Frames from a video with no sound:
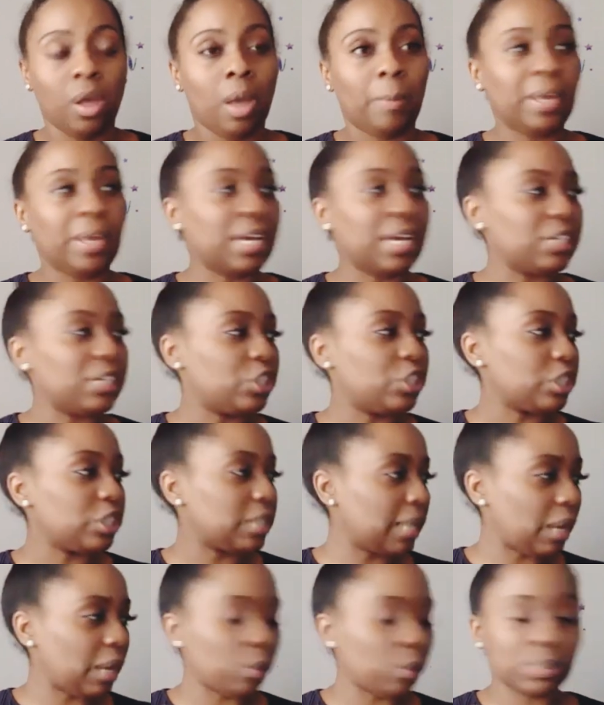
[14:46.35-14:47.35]
Because just
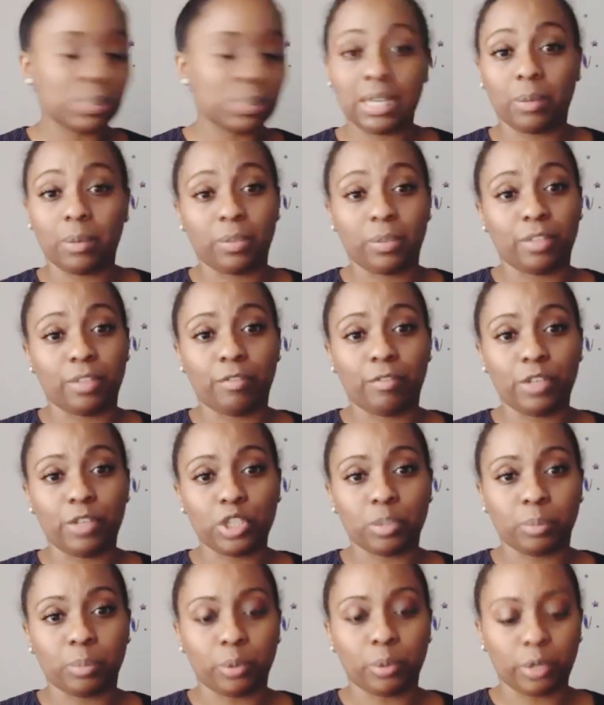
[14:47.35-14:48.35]
like I was saying with the
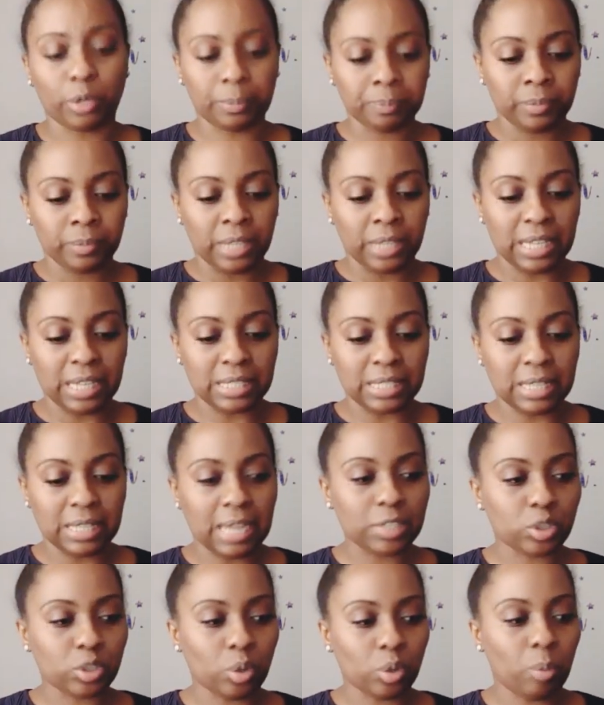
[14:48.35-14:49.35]
vision board, it's
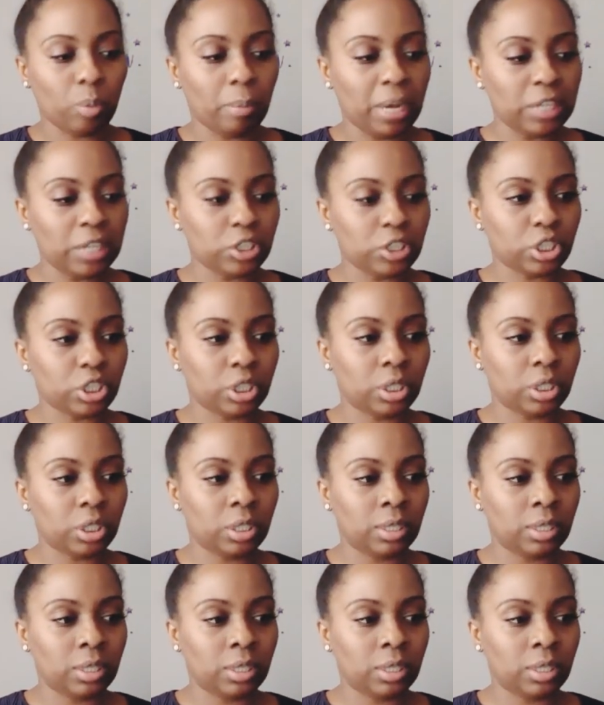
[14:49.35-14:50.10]
not so much